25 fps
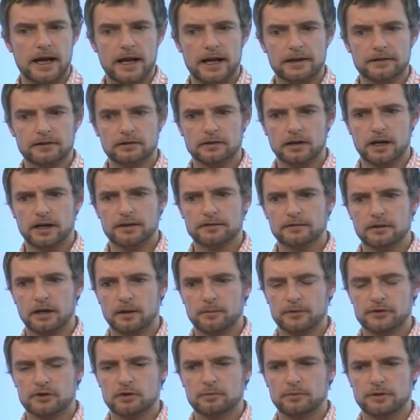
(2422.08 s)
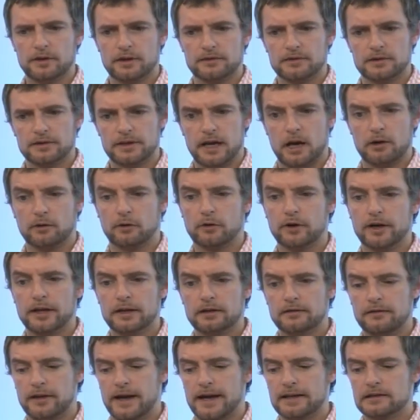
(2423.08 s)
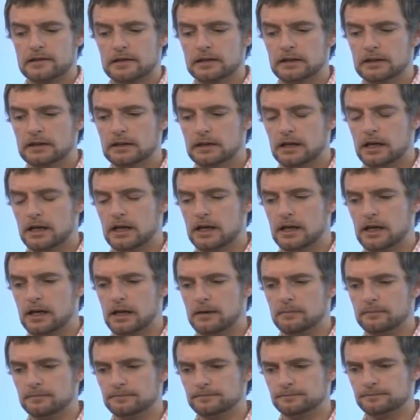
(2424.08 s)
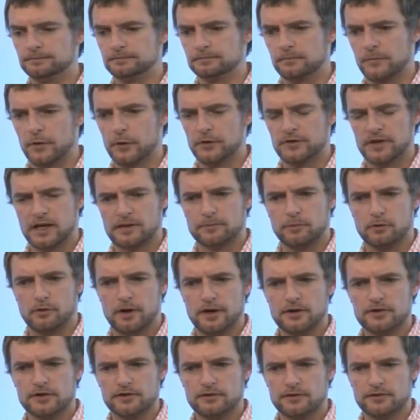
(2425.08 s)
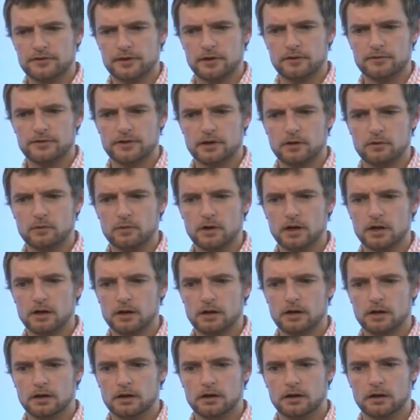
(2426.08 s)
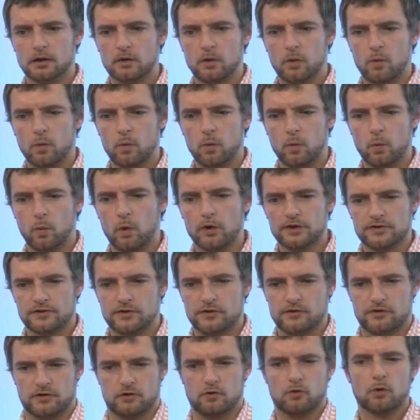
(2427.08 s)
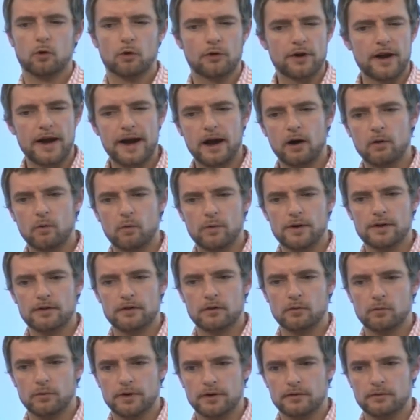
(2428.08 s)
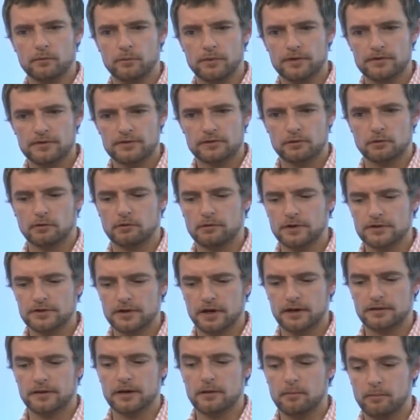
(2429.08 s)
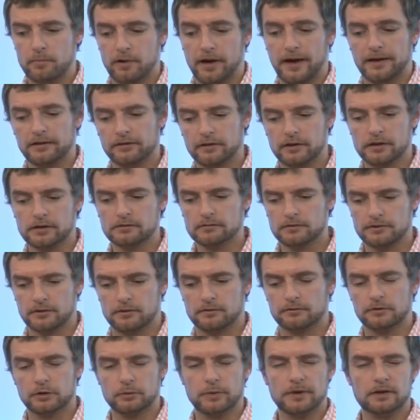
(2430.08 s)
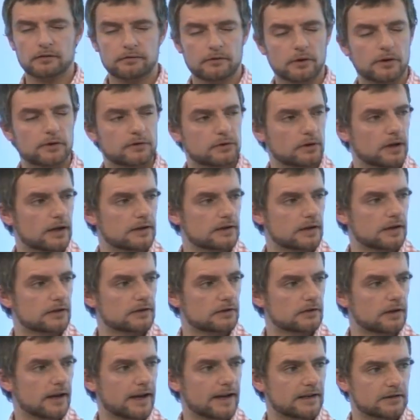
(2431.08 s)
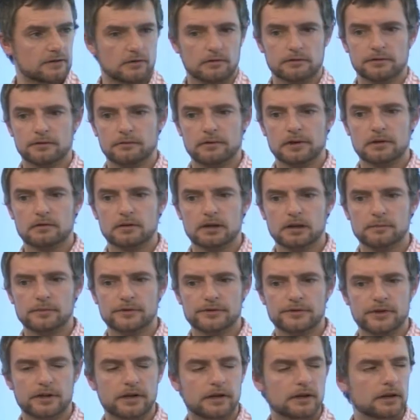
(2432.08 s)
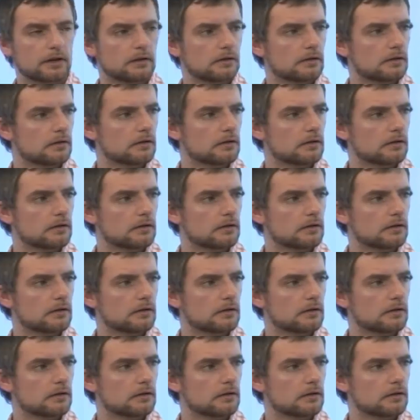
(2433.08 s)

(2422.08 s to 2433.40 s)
And I'm assuming you had to downgrade that those aspirations. So what's the score now with storage and the impact that sort of doing virtualization has on the requirements there?